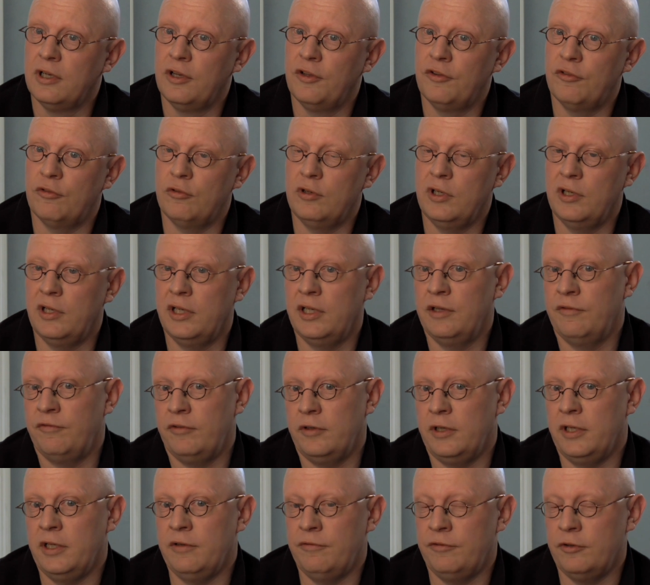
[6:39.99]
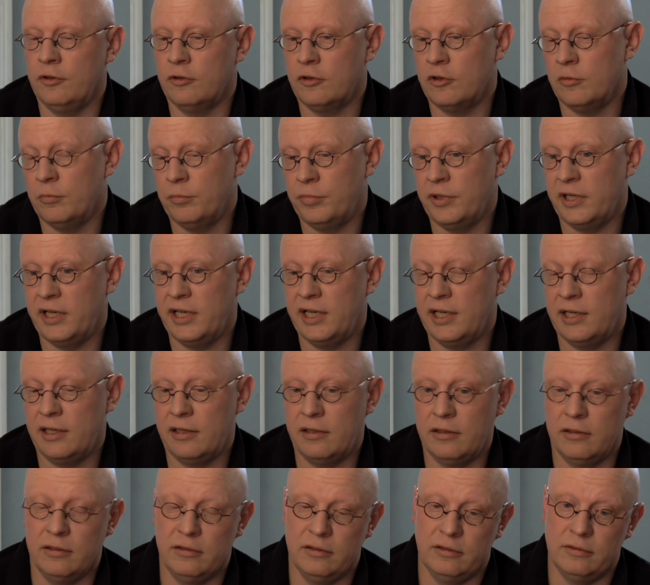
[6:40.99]
So if you
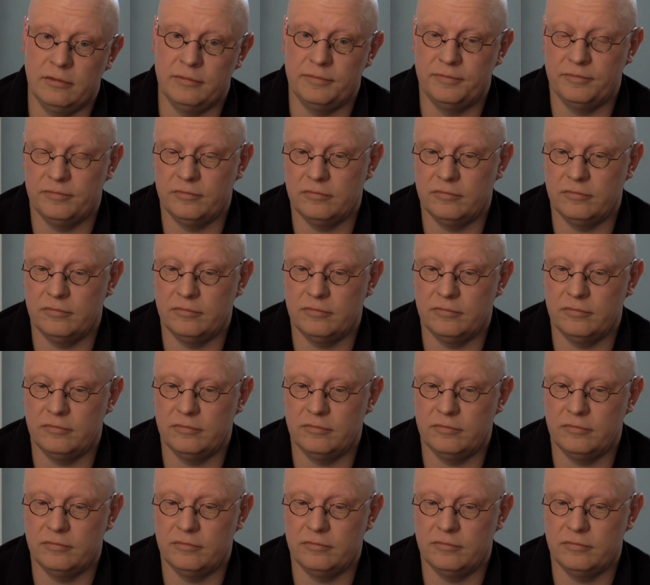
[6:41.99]
compare